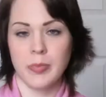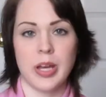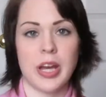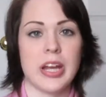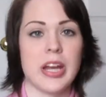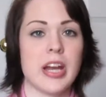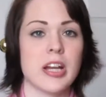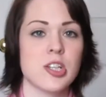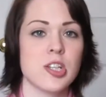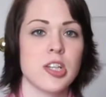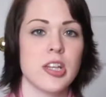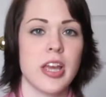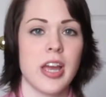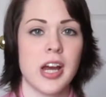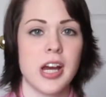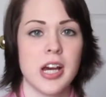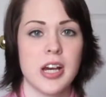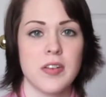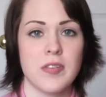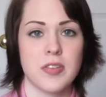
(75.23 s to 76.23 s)
I actually
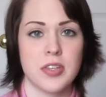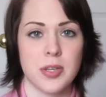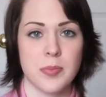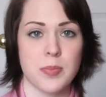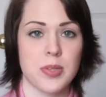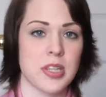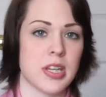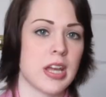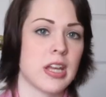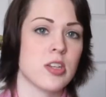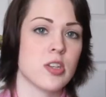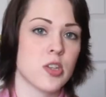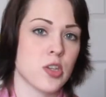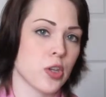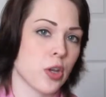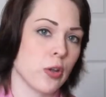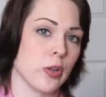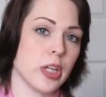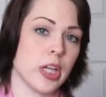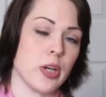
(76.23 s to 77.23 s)
have some slight
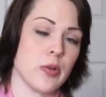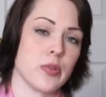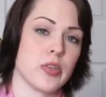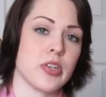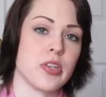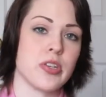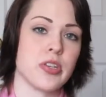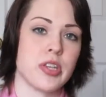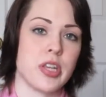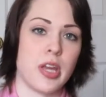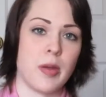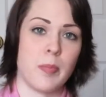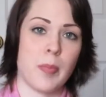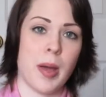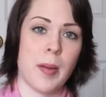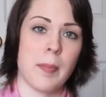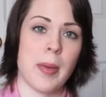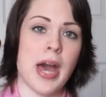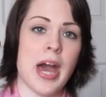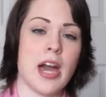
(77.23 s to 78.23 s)
scoliosis in
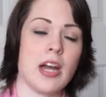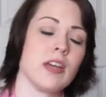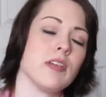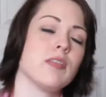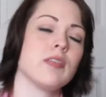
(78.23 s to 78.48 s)
my back.